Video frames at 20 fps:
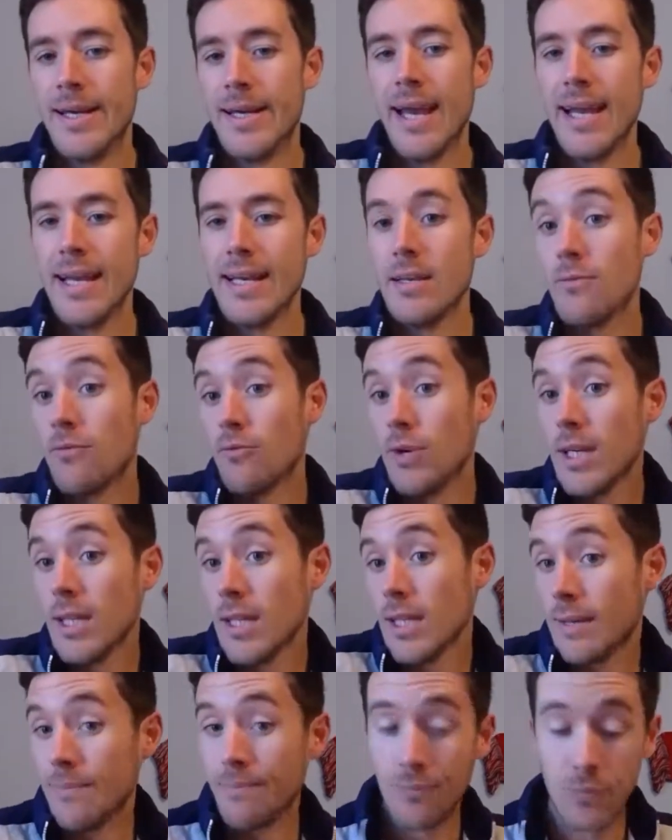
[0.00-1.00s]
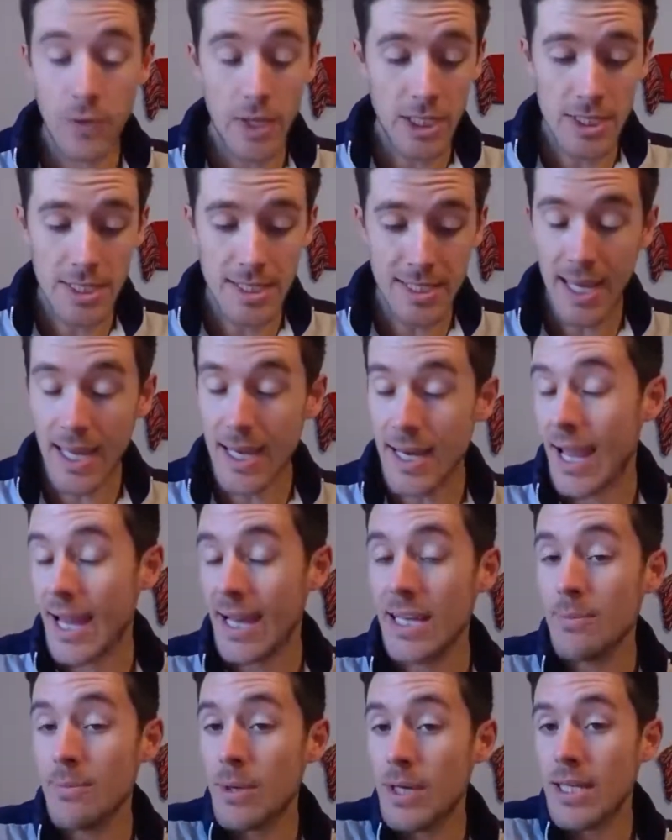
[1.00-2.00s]
And really, like you said,
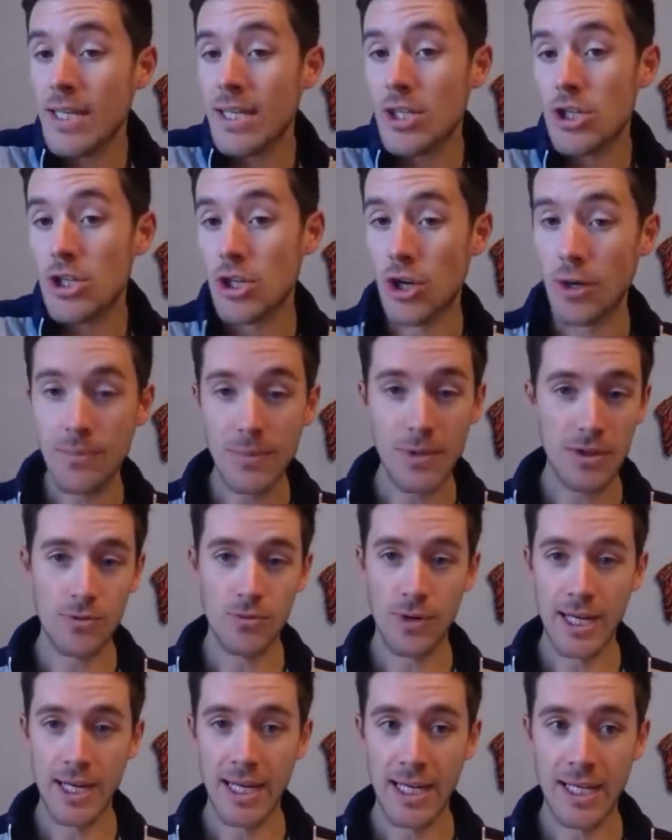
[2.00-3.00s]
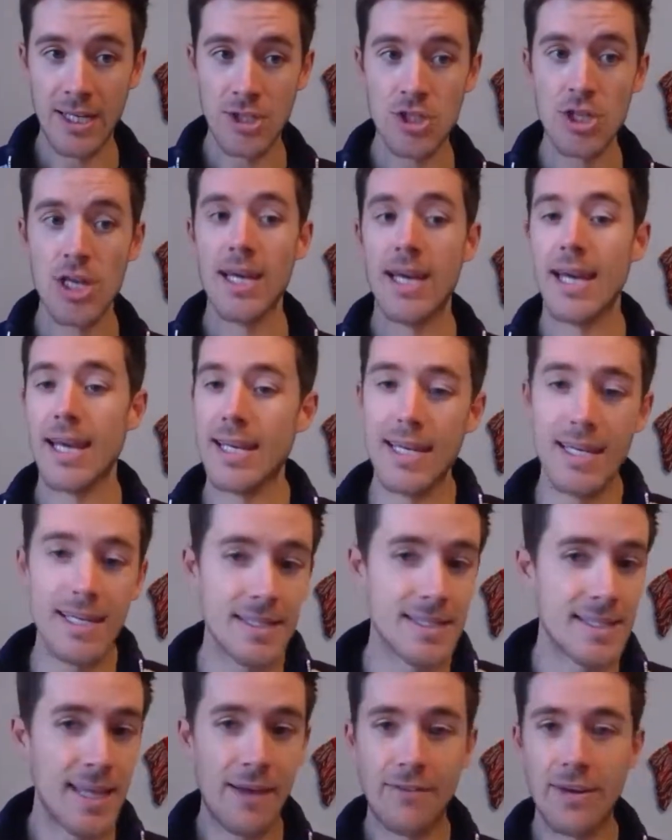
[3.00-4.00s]
anybody can show up to the range and hit a
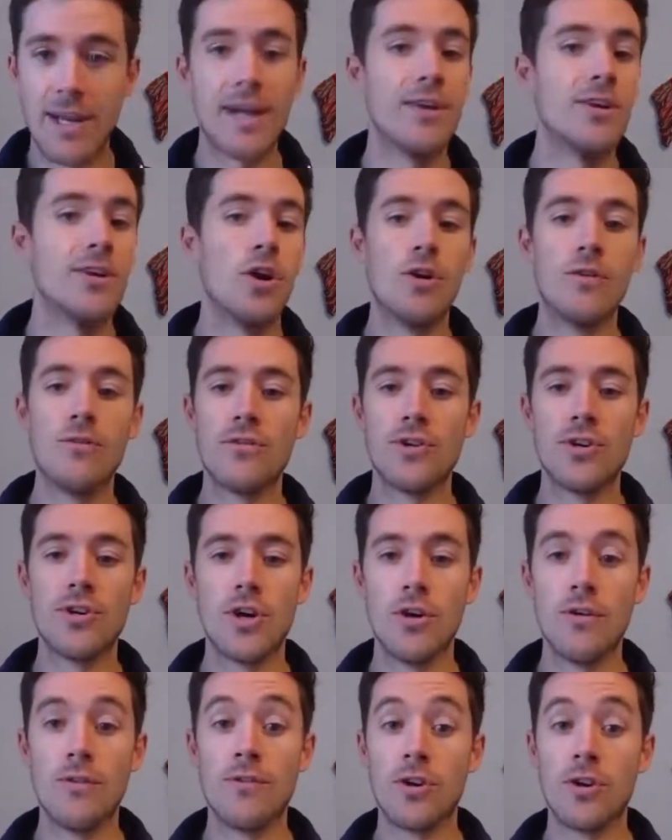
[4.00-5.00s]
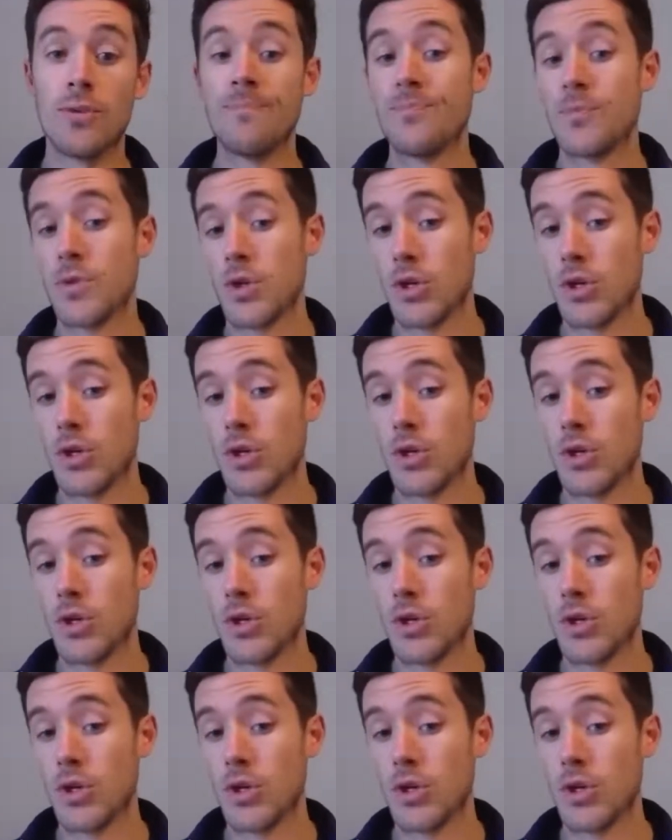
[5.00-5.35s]
7 iron over and over,